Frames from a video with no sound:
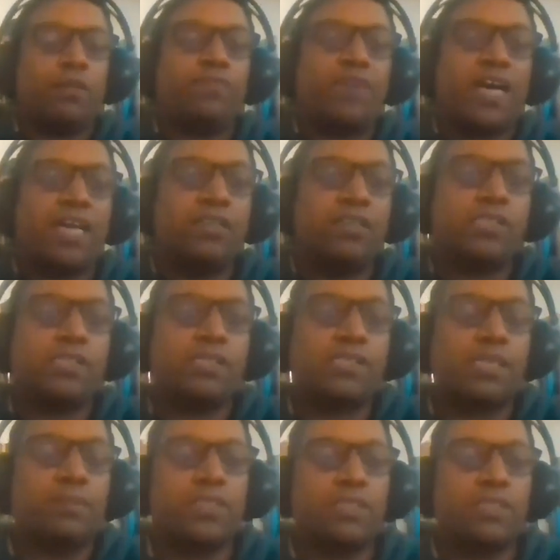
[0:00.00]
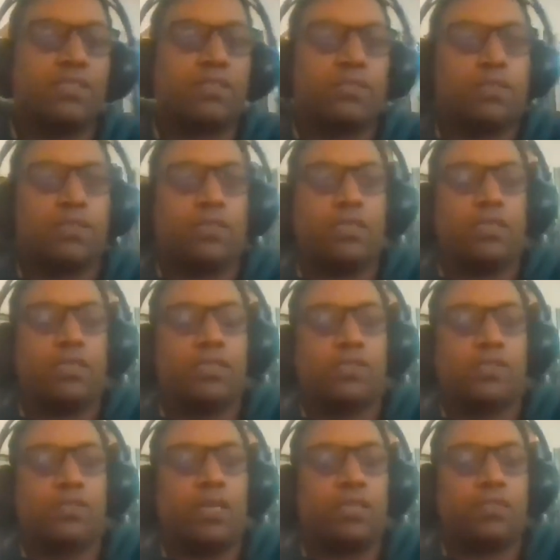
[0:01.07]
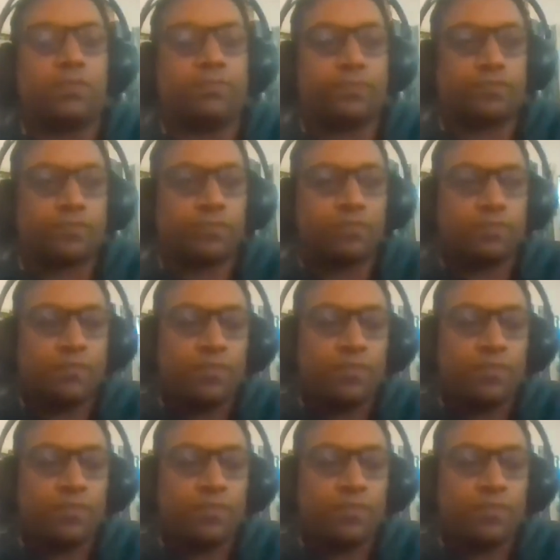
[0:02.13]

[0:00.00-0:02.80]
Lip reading: if violence is something that is not,